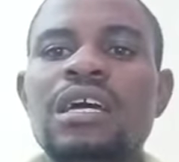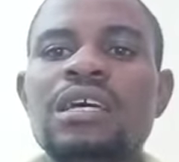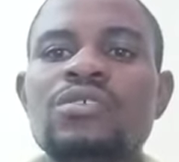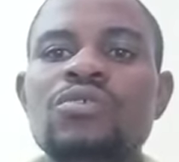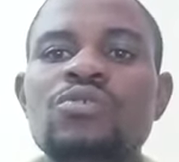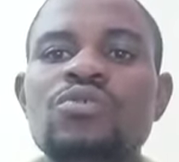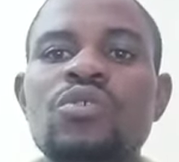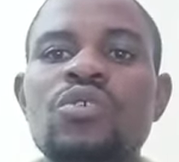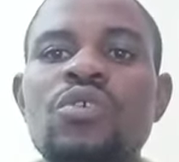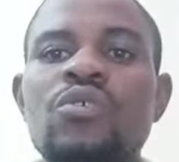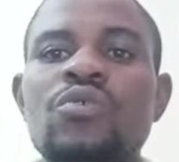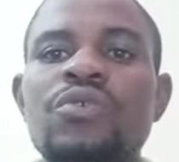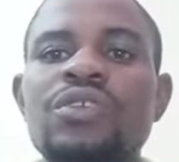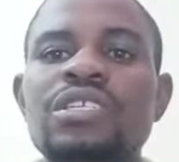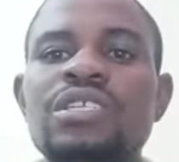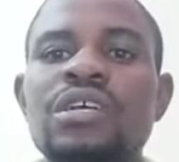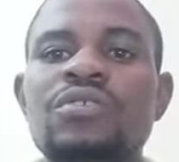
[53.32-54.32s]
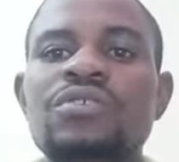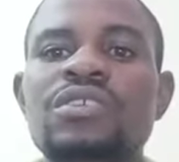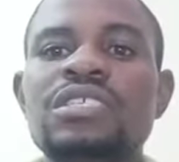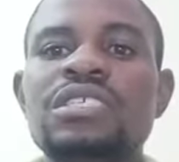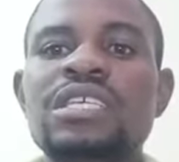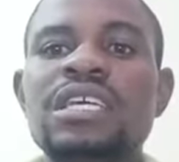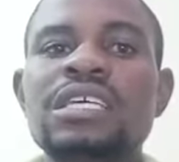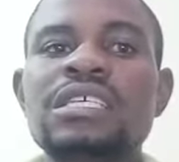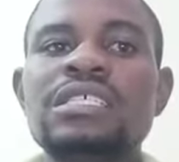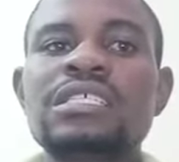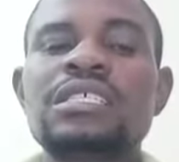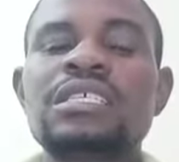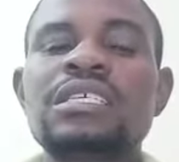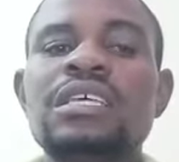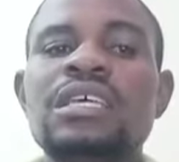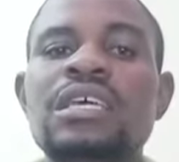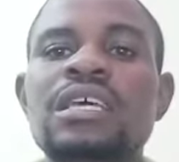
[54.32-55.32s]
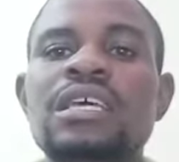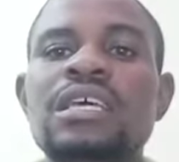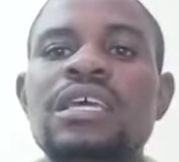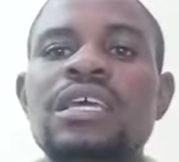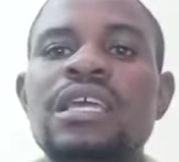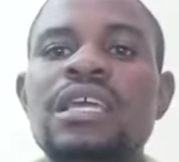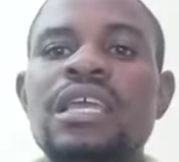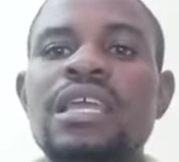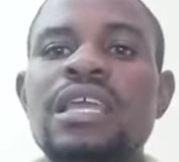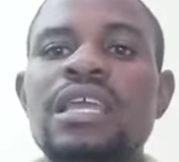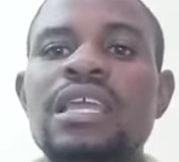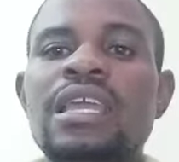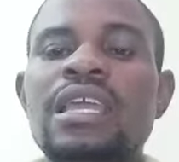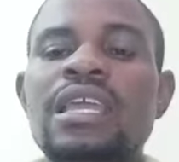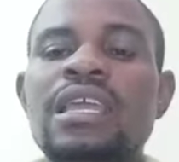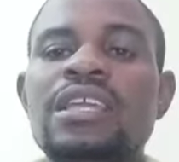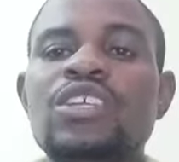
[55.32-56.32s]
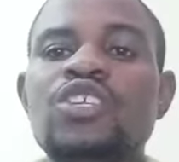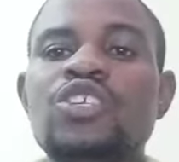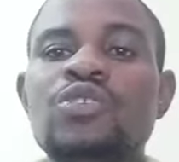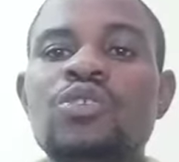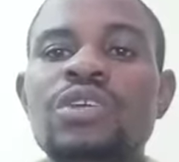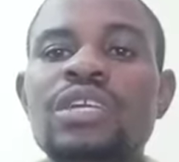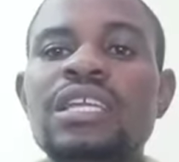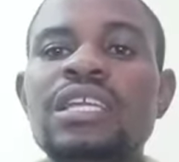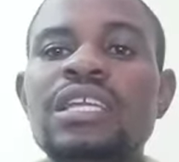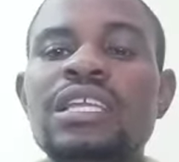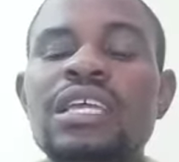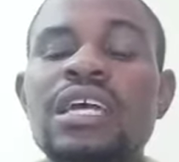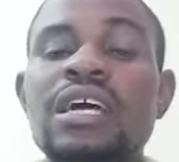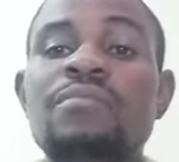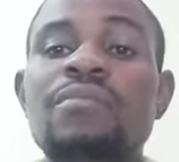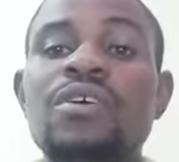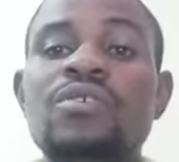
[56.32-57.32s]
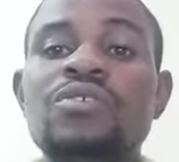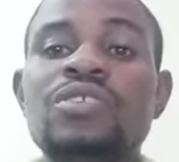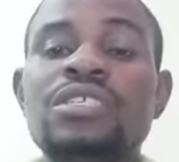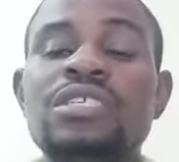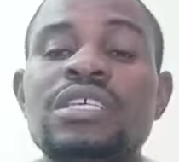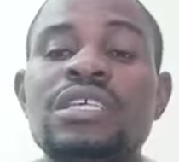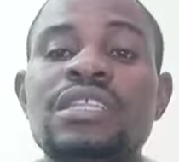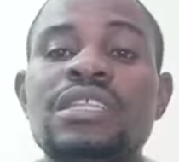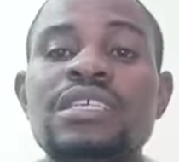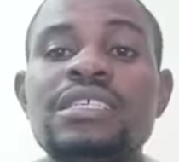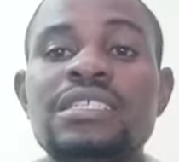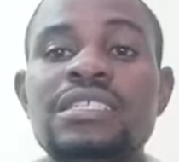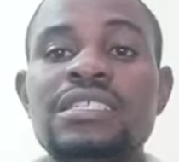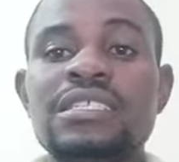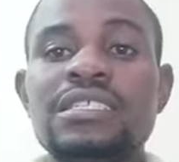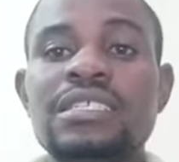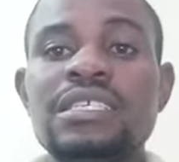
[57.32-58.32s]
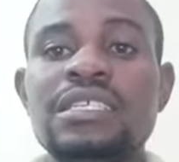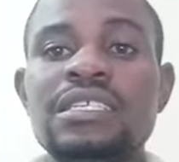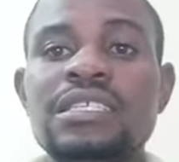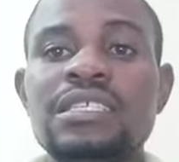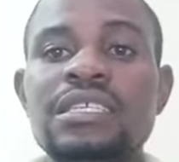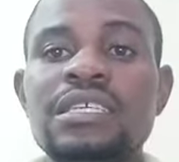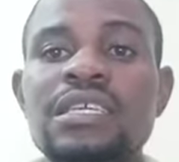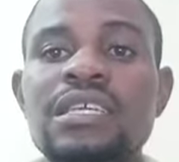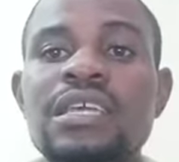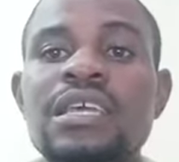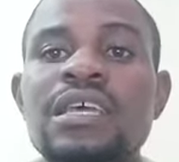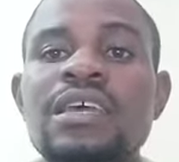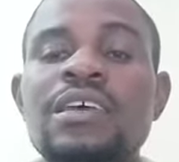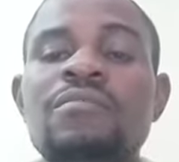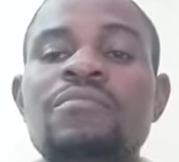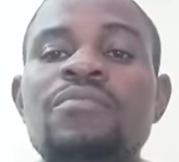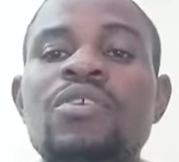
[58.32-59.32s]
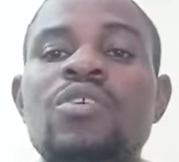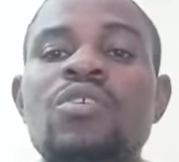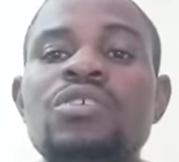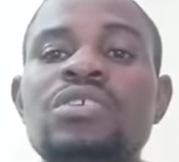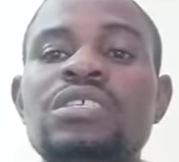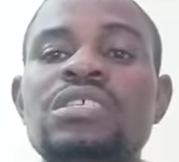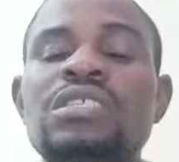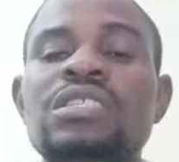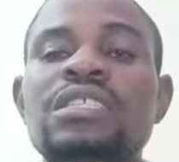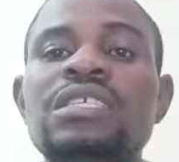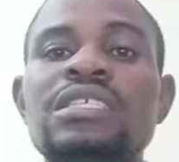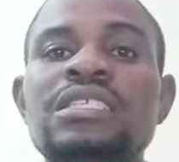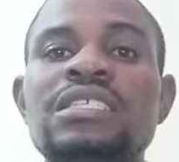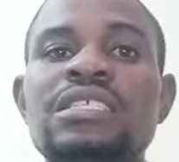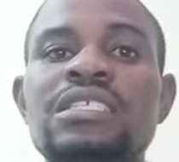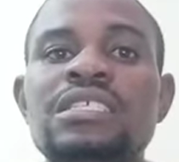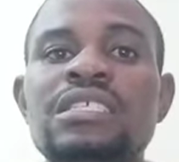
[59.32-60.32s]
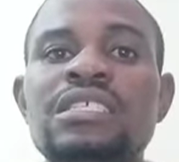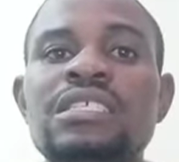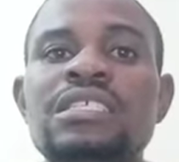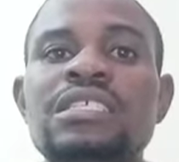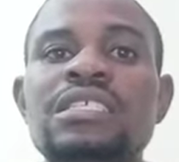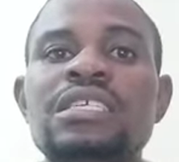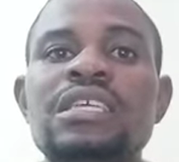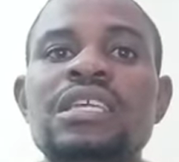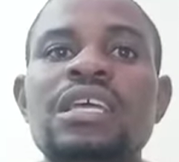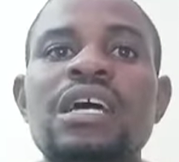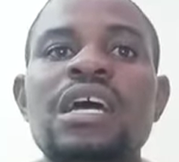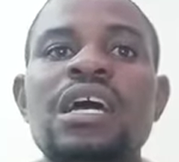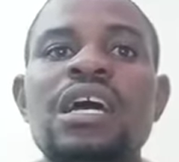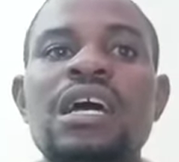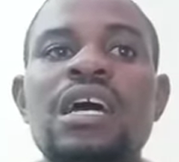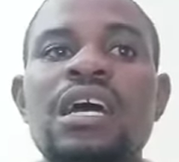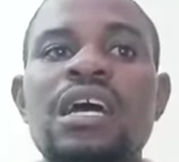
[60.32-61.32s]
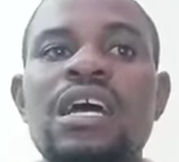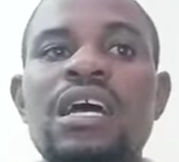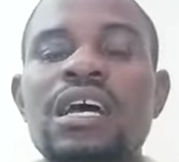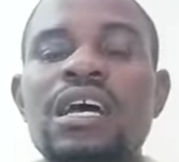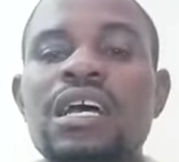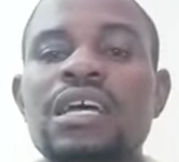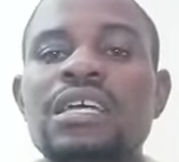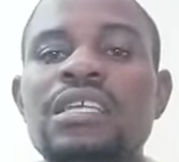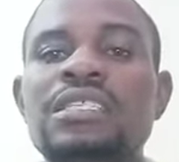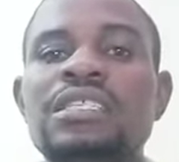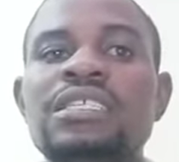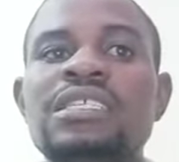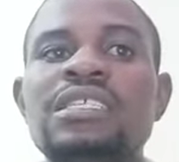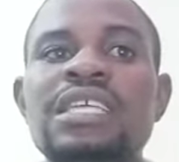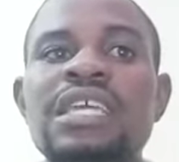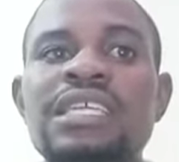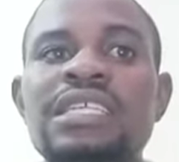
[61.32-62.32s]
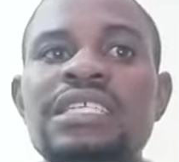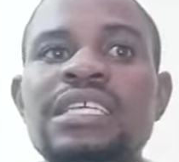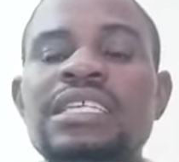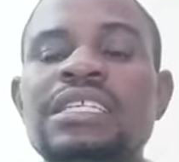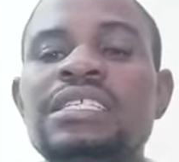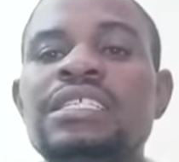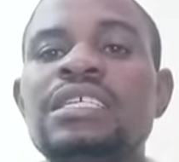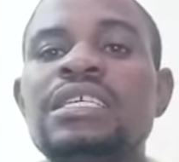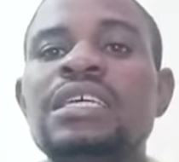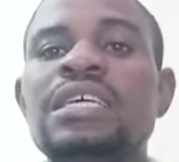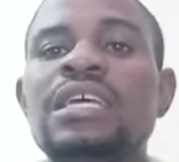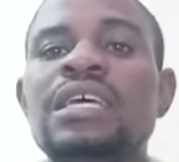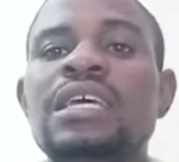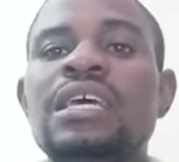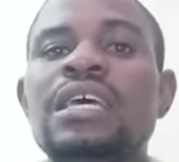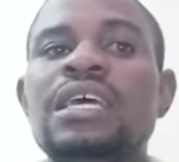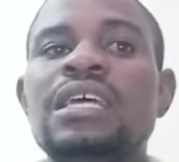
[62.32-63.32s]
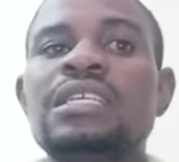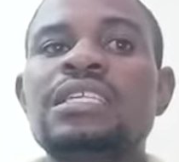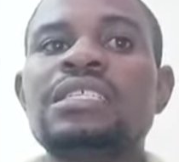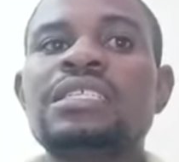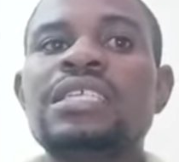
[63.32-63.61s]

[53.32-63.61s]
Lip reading: So we shall discuss shortly about this disease, because this disease detected and